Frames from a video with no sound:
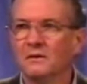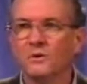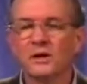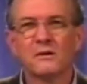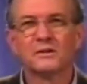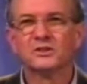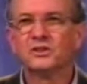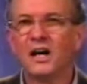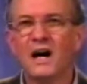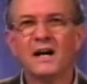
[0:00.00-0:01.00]
We're going to
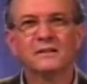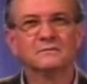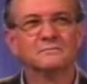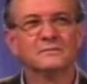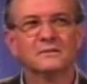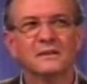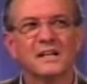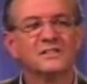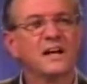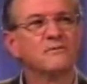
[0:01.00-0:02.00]
shine
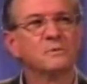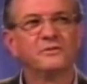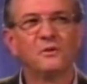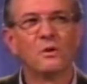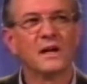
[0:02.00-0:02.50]
as never before,